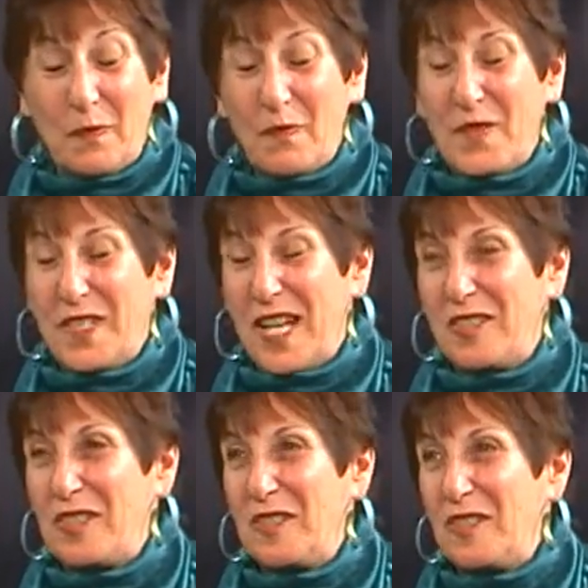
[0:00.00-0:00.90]

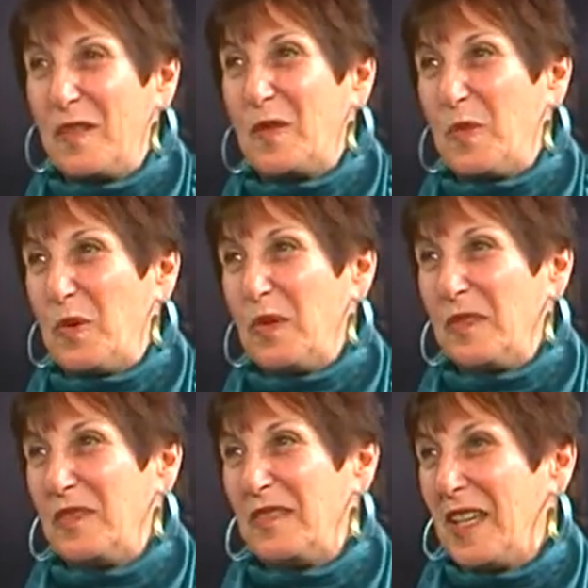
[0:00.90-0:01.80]
sections of the book,
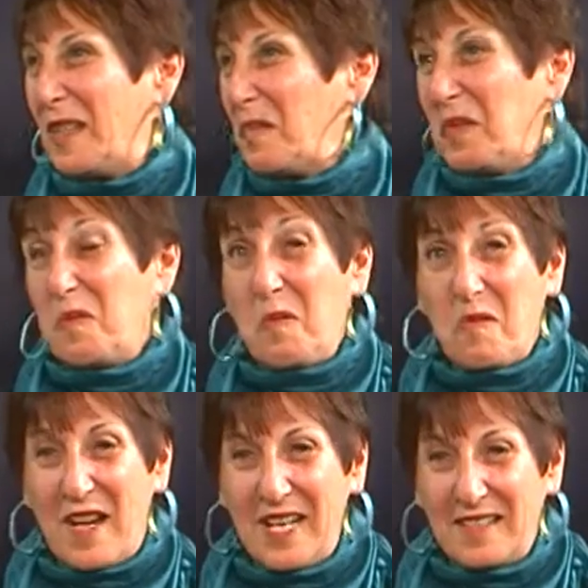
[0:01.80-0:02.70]
and it was
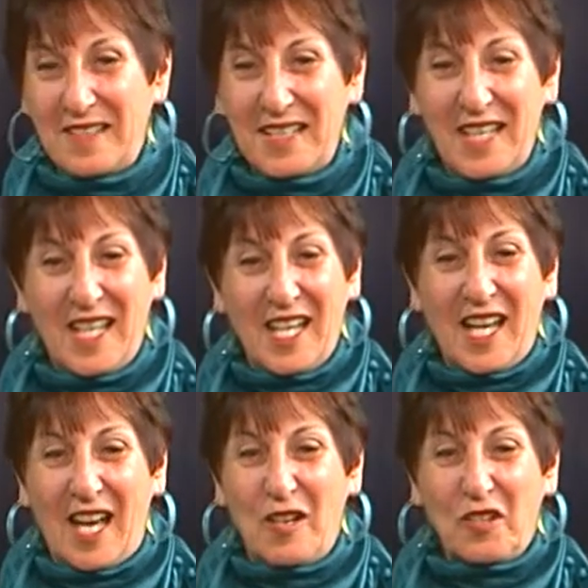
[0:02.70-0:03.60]
great.
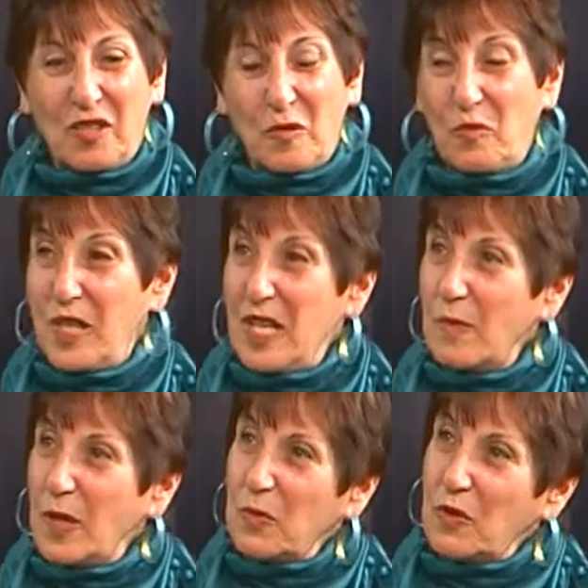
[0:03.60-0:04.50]
I also read
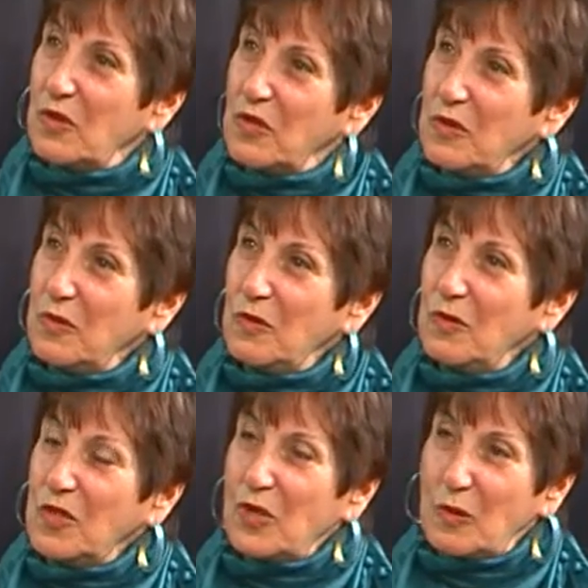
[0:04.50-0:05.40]
my book
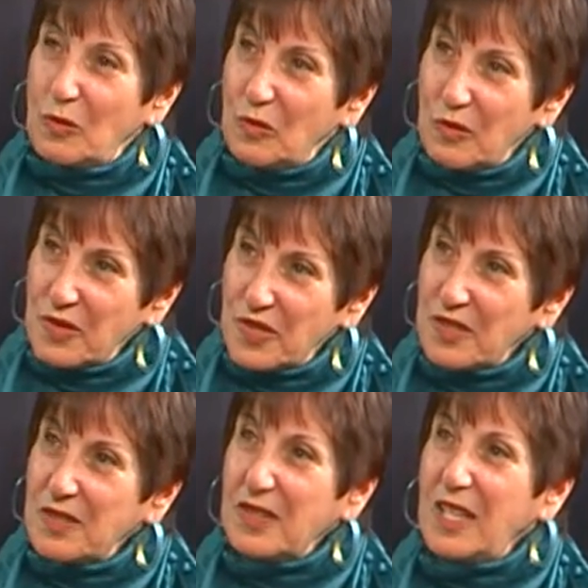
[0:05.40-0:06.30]
to
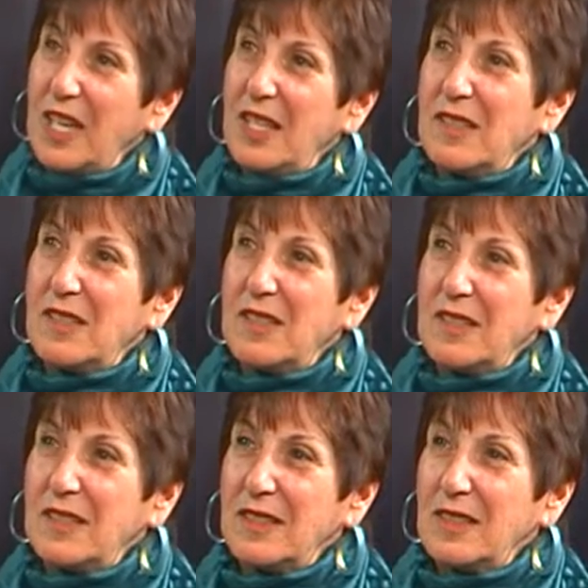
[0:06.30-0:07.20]
schools
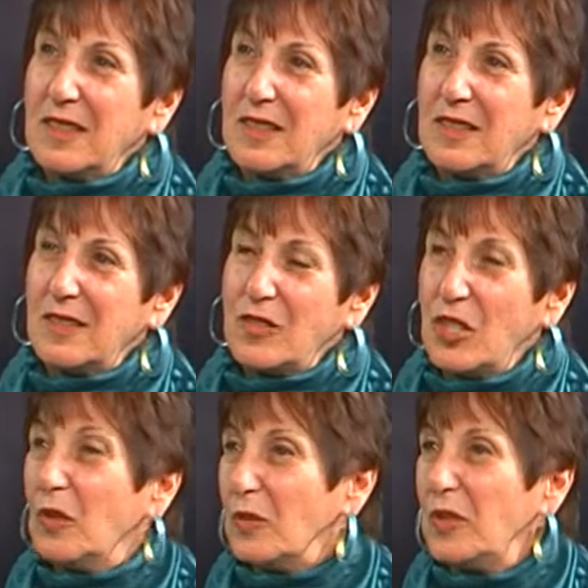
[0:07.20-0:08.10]
and
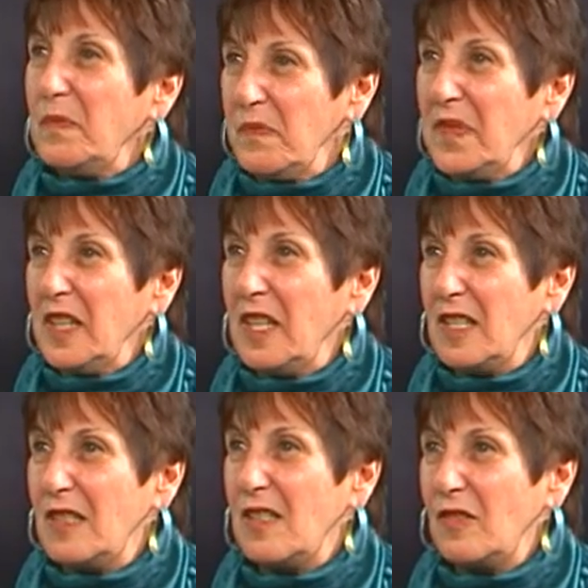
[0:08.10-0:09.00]
children
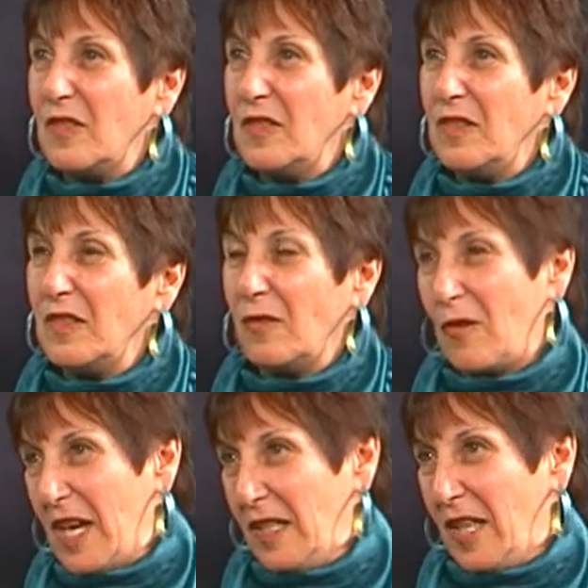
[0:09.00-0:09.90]
in different
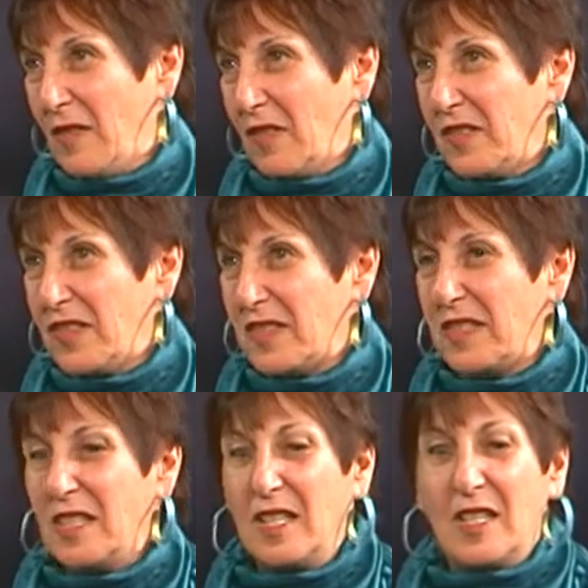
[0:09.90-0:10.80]
grade levels.
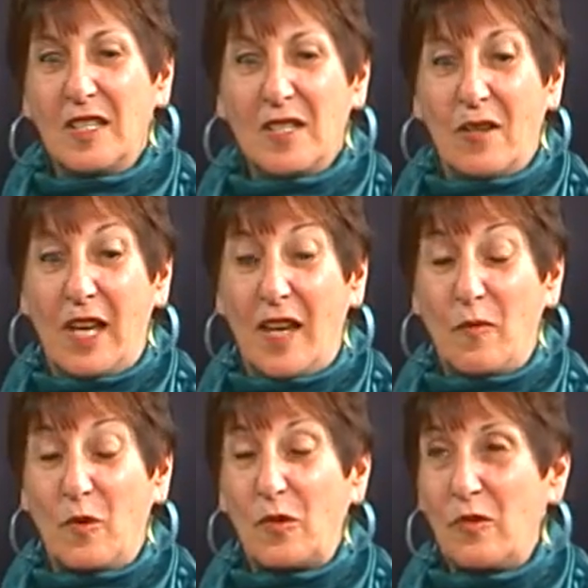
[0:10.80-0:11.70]
So I
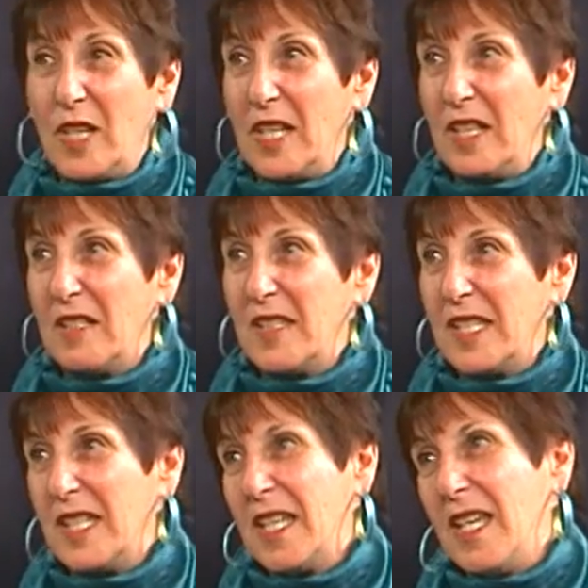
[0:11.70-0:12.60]
have book
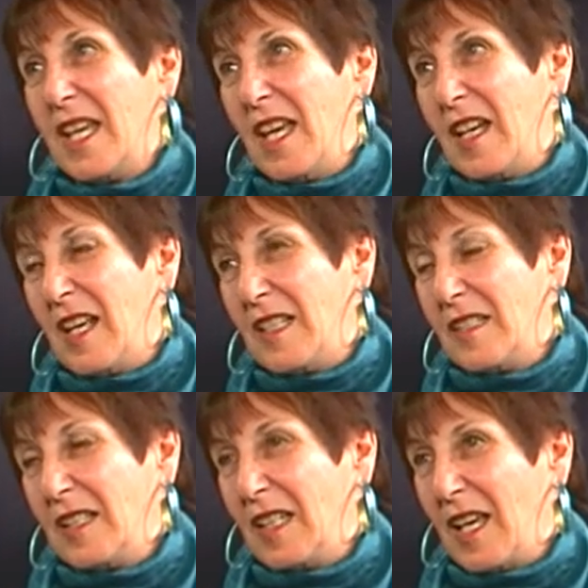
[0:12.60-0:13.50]
readings, and I
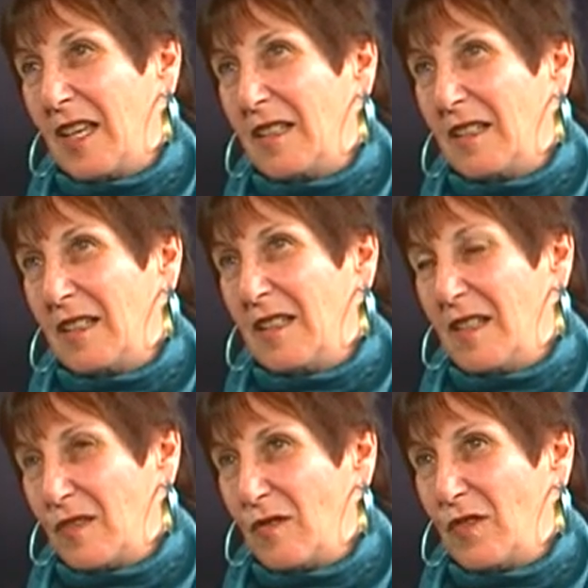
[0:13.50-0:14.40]
did get an
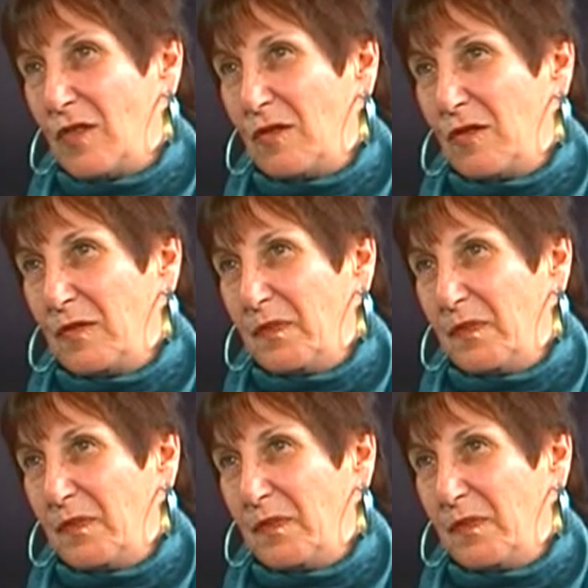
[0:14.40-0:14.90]
interview